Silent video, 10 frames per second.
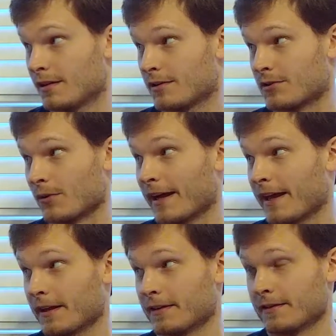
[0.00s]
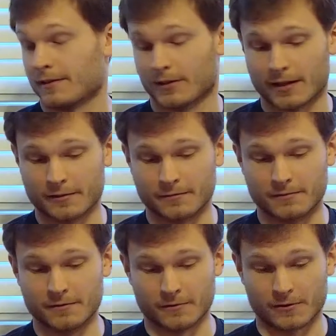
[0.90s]
So I had a lot
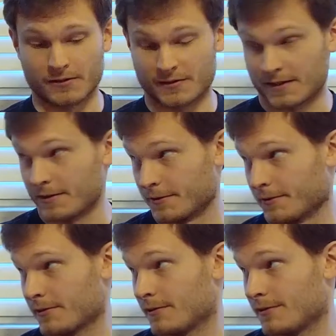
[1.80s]
of diverse skills